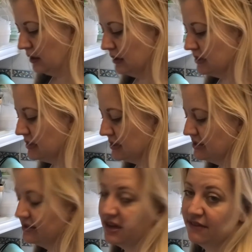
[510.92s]
This doesn't
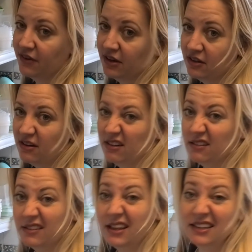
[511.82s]
take very
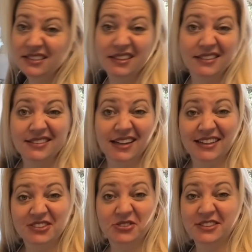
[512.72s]
long. Yes, it is an
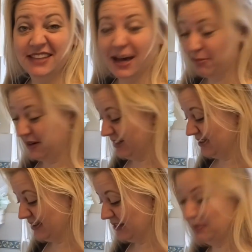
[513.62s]
extra step and it's
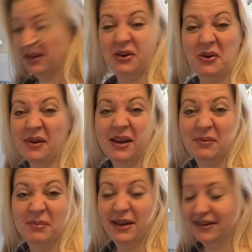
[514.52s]
a little bit annoying,
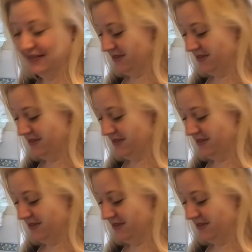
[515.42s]
but